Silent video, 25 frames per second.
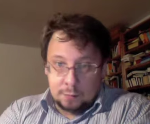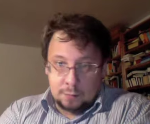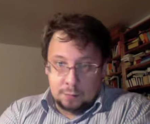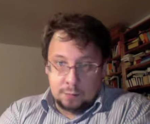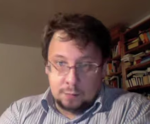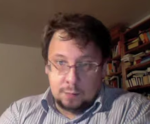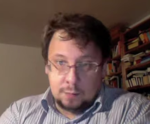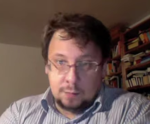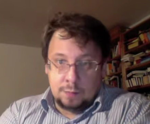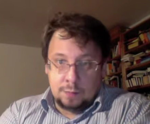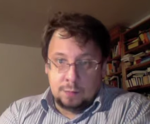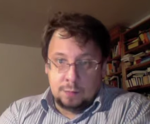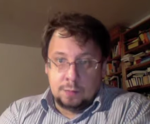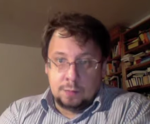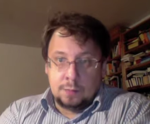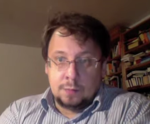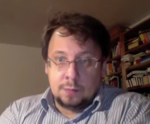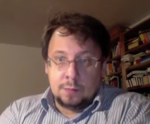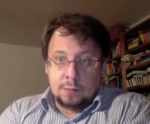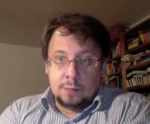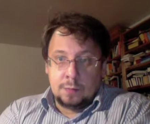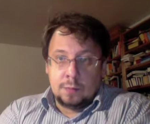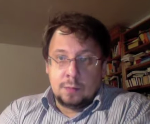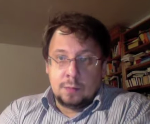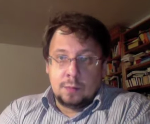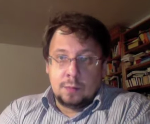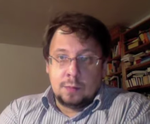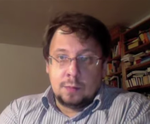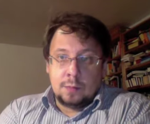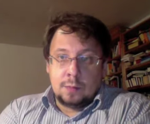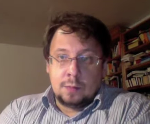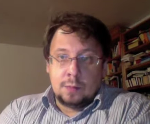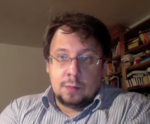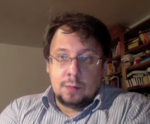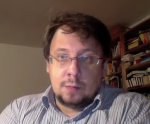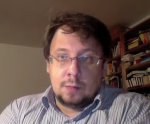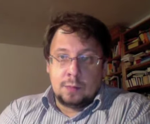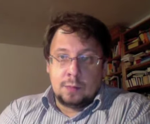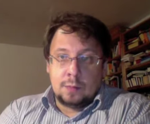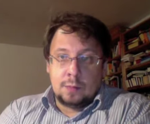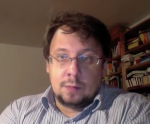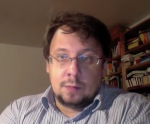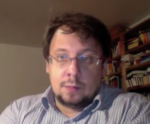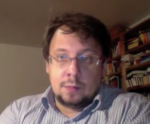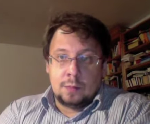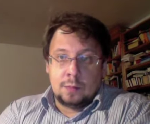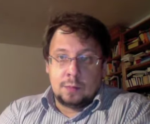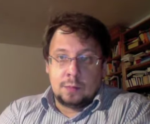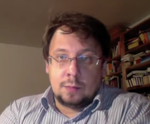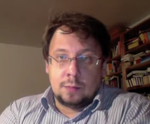
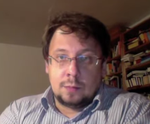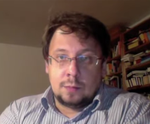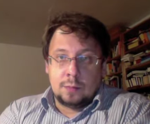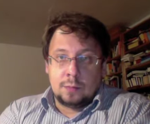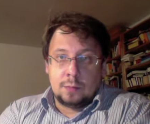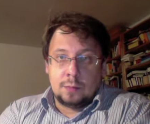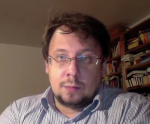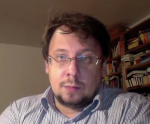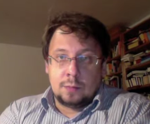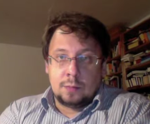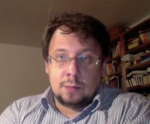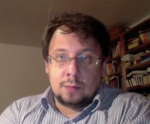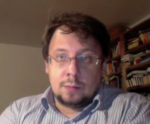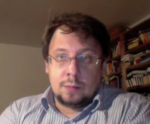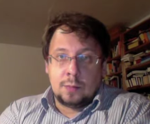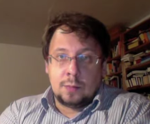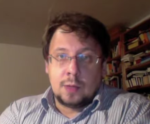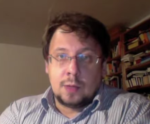(no one is talking)